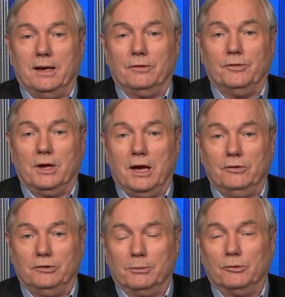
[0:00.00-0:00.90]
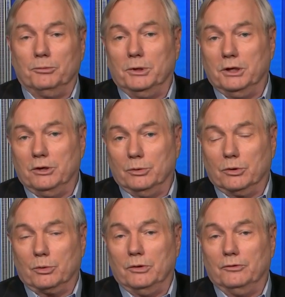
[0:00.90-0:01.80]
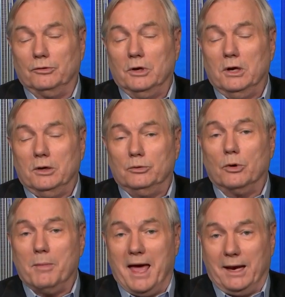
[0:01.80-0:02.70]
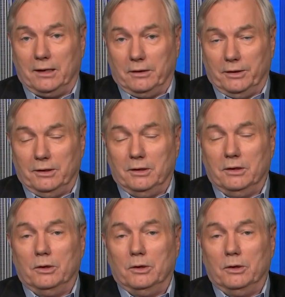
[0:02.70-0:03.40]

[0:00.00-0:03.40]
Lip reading: As the case numbers begin to increase dramatically,